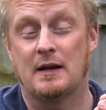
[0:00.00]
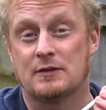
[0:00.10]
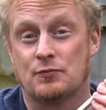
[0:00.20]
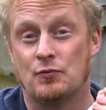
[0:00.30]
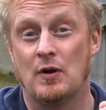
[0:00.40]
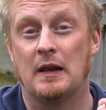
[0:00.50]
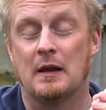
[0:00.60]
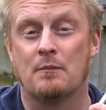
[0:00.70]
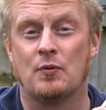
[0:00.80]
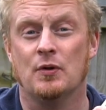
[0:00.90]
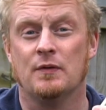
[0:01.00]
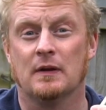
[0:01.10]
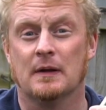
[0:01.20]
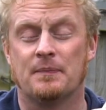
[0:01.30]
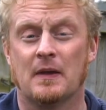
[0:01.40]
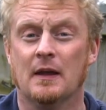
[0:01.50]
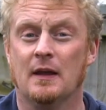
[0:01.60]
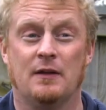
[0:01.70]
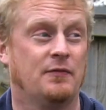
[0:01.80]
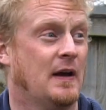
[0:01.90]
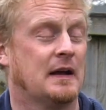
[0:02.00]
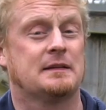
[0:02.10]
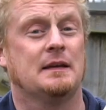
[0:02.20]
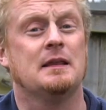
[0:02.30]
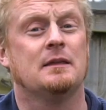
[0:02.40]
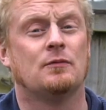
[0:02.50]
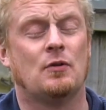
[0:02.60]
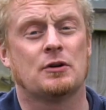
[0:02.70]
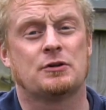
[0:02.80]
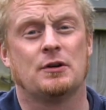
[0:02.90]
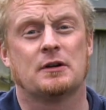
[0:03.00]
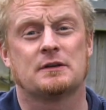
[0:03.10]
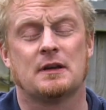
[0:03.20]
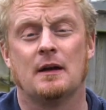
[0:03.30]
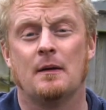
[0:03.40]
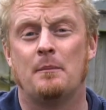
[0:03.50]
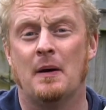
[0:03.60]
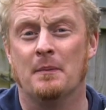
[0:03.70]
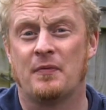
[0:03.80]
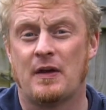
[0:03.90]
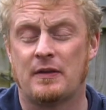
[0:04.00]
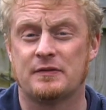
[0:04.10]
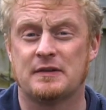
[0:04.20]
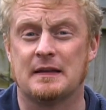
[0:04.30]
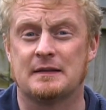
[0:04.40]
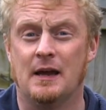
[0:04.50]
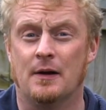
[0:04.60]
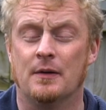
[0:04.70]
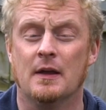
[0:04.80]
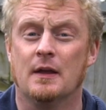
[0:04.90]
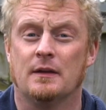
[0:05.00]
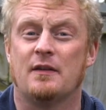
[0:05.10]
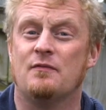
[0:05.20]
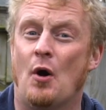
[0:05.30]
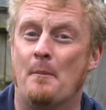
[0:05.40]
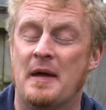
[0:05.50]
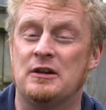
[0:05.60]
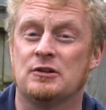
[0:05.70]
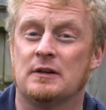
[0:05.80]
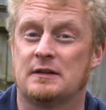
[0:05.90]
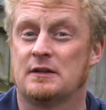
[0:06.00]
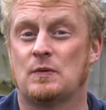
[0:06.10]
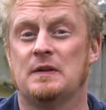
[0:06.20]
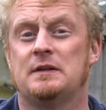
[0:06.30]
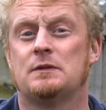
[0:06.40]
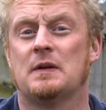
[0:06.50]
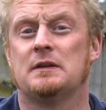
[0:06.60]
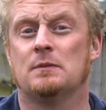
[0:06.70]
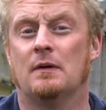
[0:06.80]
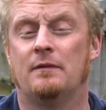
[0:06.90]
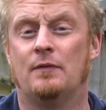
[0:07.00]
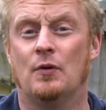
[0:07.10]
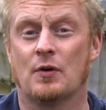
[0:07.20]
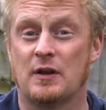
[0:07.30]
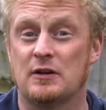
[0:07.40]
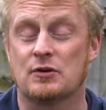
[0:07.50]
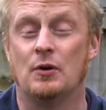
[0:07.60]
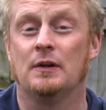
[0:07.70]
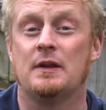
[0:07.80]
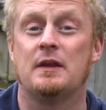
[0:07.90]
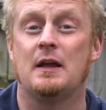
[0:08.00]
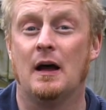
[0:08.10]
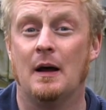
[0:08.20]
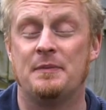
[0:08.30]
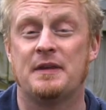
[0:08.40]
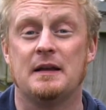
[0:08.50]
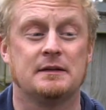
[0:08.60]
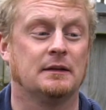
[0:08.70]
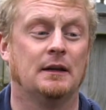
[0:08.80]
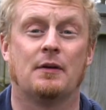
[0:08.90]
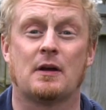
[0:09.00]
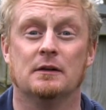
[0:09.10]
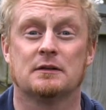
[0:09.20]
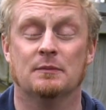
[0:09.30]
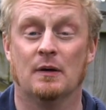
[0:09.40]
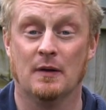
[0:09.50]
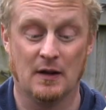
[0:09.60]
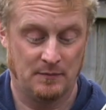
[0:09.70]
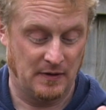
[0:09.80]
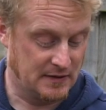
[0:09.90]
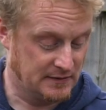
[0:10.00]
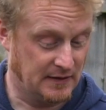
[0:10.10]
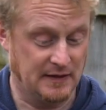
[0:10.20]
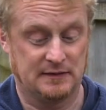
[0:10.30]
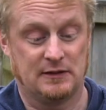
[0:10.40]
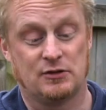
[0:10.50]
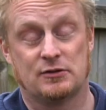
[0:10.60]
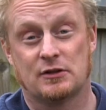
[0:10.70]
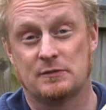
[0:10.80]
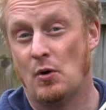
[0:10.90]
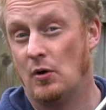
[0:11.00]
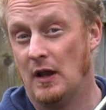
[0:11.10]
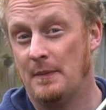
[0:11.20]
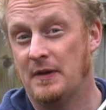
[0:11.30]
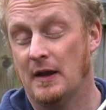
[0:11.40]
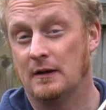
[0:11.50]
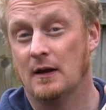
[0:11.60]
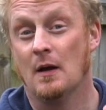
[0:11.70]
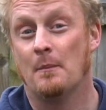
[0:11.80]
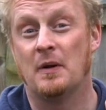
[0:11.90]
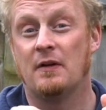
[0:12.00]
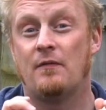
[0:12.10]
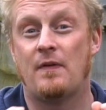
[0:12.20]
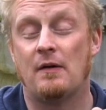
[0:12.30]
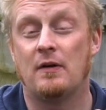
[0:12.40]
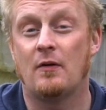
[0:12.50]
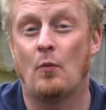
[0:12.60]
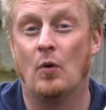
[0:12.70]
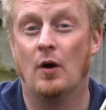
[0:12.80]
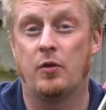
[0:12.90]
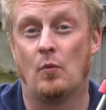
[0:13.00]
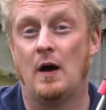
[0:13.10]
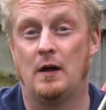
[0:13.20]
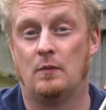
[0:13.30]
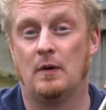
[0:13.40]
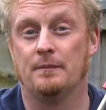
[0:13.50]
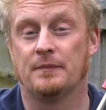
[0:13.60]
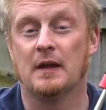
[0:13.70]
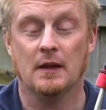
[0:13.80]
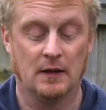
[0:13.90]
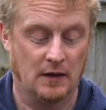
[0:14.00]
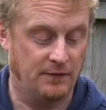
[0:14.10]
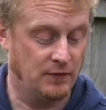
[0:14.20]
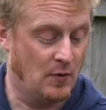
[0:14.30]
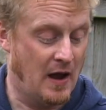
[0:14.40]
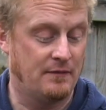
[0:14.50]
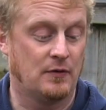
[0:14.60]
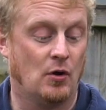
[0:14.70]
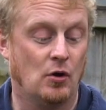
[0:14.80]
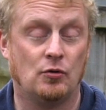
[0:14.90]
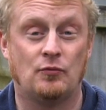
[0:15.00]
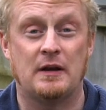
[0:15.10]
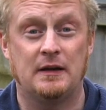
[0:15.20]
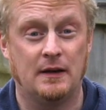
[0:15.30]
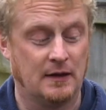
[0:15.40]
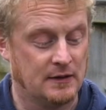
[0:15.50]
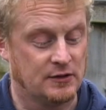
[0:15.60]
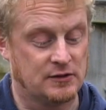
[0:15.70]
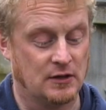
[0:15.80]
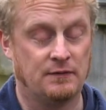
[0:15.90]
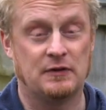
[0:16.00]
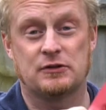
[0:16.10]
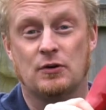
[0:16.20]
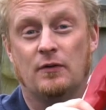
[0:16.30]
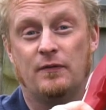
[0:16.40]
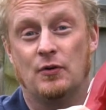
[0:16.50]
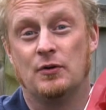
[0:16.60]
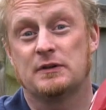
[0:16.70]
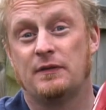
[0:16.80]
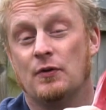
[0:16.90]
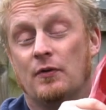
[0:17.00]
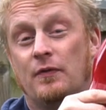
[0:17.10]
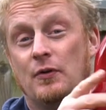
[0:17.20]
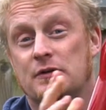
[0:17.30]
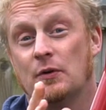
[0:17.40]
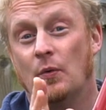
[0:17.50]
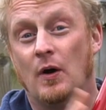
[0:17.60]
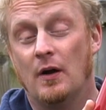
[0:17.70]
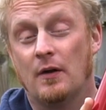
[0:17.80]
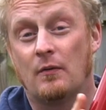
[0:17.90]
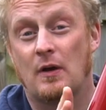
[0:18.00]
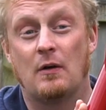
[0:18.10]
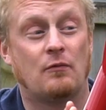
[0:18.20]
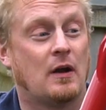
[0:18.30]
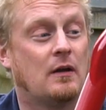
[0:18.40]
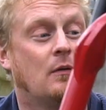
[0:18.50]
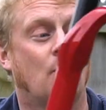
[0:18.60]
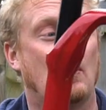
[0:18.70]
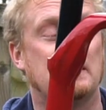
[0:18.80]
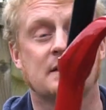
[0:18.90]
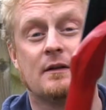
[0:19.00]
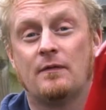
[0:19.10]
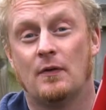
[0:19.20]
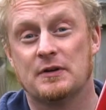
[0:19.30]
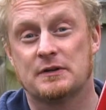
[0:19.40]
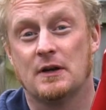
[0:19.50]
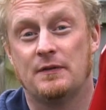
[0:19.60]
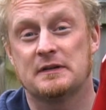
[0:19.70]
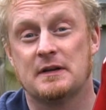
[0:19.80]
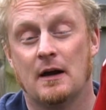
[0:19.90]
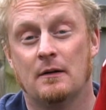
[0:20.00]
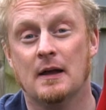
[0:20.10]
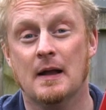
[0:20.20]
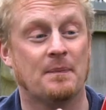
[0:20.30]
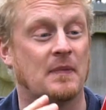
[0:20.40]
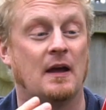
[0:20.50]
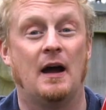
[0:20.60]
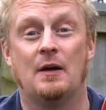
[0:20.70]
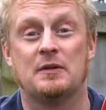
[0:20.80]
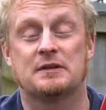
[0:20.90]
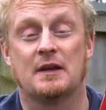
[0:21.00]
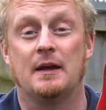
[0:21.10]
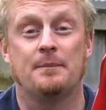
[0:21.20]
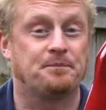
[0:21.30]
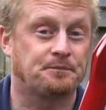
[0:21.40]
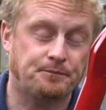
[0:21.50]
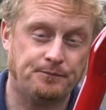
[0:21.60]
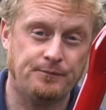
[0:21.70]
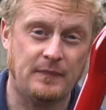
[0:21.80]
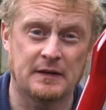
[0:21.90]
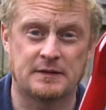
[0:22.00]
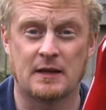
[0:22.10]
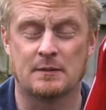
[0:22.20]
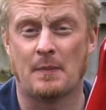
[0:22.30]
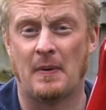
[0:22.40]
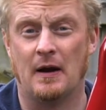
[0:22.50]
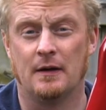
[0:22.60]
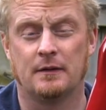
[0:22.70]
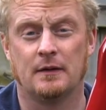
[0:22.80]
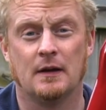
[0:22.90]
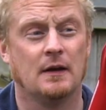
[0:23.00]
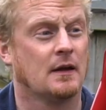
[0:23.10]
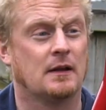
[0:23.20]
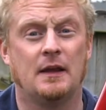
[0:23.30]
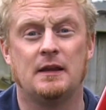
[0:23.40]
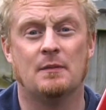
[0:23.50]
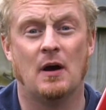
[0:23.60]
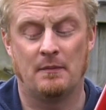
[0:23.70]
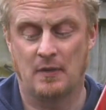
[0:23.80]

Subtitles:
has really improved it. In fact, in the RockShox bump that they've sent out, they've not mentioned it's a 2021 fork. They just call it the updated Lyrik Ultimate because it is. It's just a small update, but a very worthwhile one. If you haven't already serviced your forks, if your forks are waiting for a service now, I would say take them apart, clean them up,